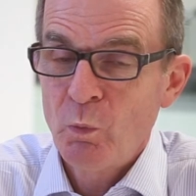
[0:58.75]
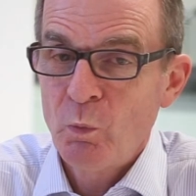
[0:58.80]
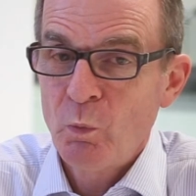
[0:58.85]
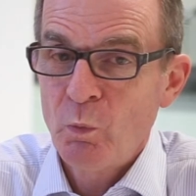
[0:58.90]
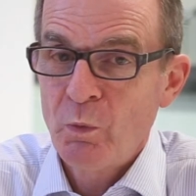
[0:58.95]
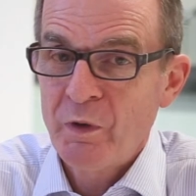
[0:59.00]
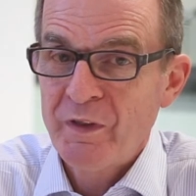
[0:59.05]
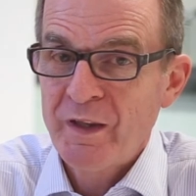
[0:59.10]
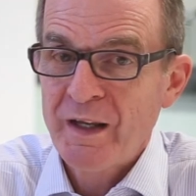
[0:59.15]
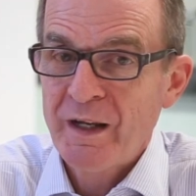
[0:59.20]

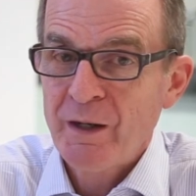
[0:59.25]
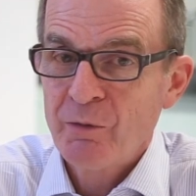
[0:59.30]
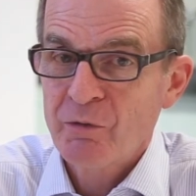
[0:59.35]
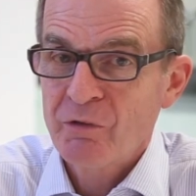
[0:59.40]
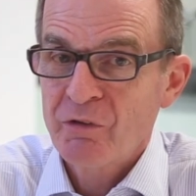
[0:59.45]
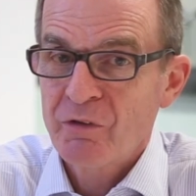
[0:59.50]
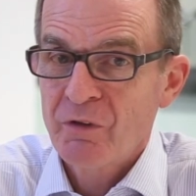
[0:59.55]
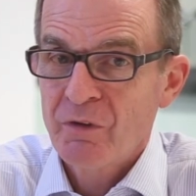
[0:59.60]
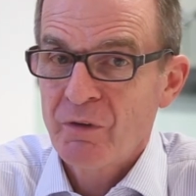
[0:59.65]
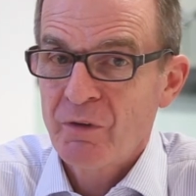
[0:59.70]

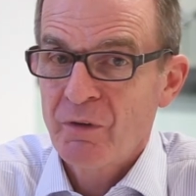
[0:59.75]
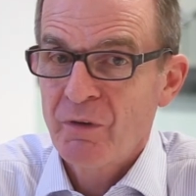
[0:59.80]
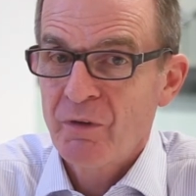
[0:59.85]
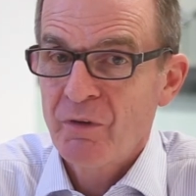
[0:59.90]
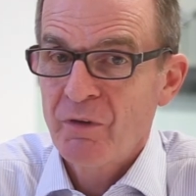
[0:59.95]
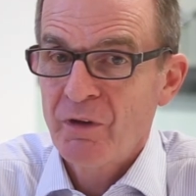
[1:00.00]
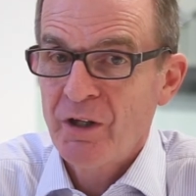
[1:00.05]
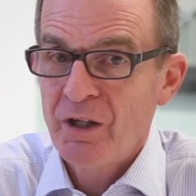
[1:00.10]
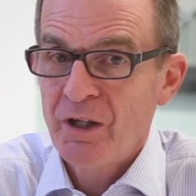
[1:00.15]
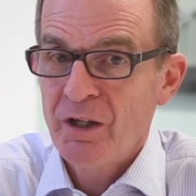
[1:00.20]
without
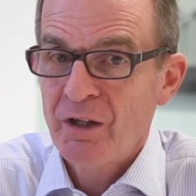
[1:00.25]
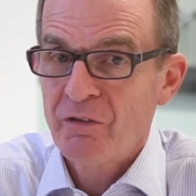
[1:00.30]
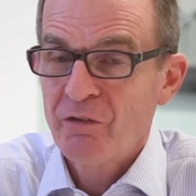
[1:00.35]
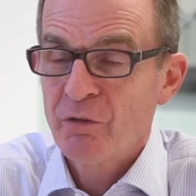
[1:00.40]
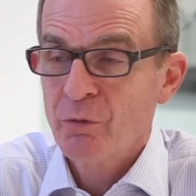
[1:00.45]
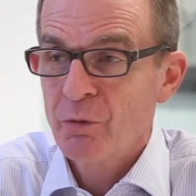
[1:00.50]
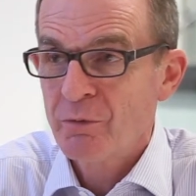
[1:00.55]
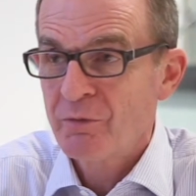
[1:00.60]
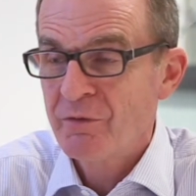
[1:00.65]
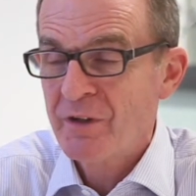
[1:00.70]
the
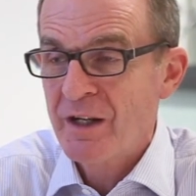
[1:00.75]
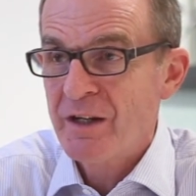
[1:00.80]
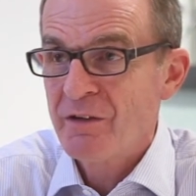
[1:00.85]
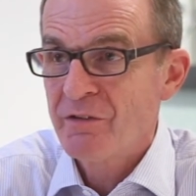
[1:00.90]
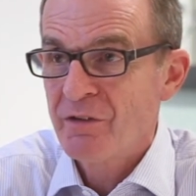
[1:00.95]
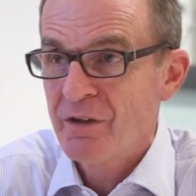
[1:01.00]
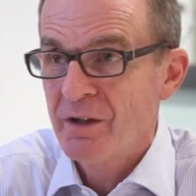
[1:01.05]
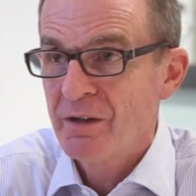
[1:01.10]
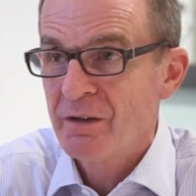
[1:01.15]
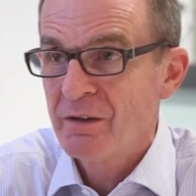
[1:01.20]
sort of
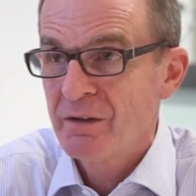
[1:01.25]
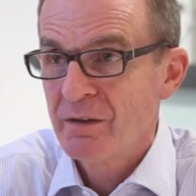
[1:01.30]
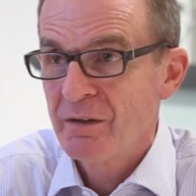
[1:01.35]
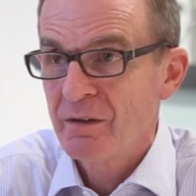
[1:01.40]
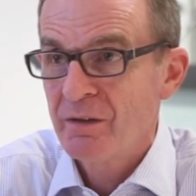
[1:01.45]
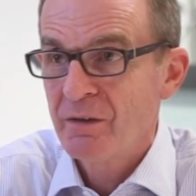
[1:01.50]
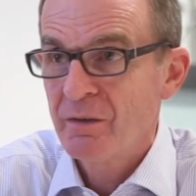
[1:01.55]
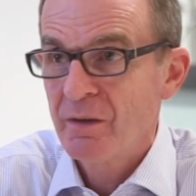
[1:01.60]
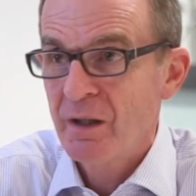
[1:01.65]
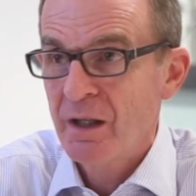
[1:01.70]
data
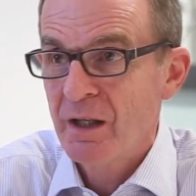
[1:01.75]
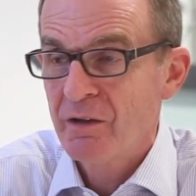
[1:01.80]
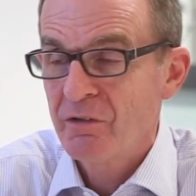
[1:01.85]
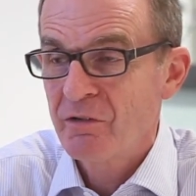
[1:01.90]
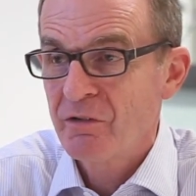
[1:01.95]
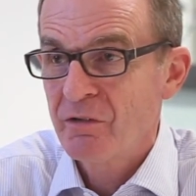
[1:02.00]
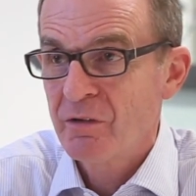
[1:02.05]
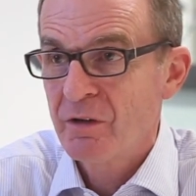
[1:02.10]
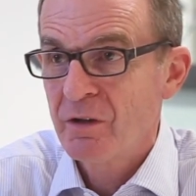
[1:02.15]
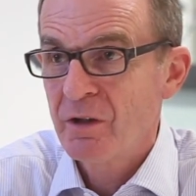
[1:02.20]

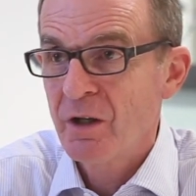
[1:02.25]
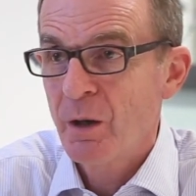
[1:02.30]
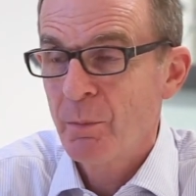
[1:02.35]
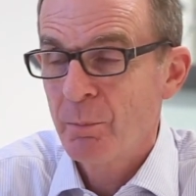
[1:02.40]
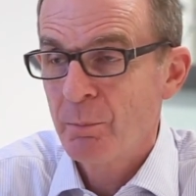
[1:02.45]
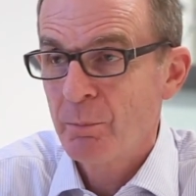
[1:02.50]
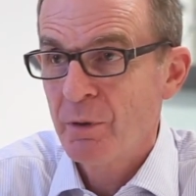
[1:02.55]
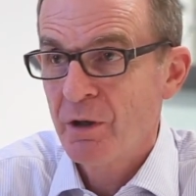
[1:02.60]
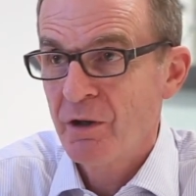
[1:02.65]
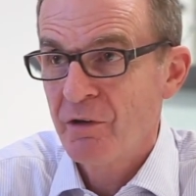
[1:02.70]
that
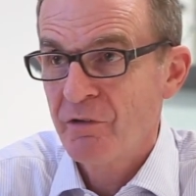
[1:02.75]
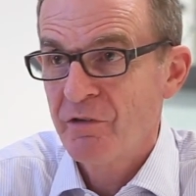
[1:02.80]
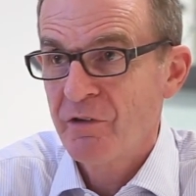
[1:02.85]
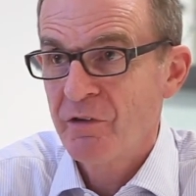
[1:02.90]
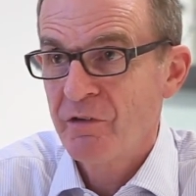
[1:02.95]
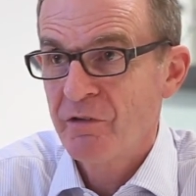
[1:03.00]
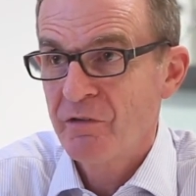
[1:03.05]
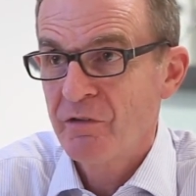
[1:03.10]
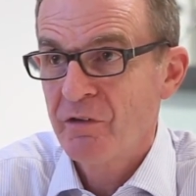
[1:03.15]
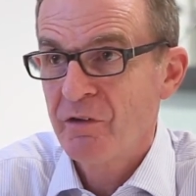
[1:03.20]
CarbonBuzz
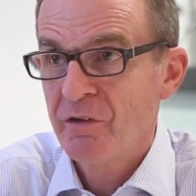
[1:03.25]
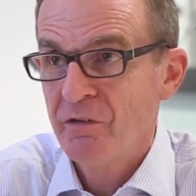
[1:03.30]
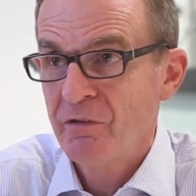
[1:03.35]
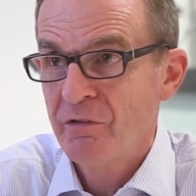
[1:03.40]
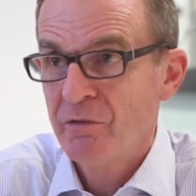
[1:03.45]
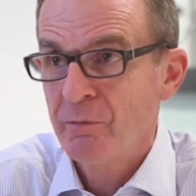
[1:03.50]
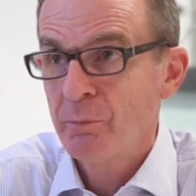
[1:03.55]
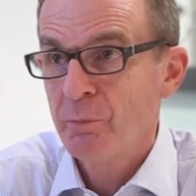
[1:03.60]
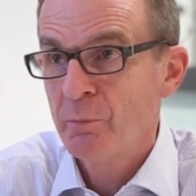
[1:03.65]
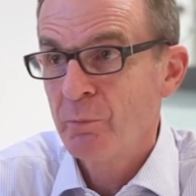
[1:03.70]

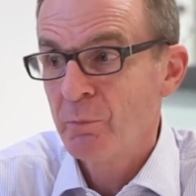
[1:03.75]
is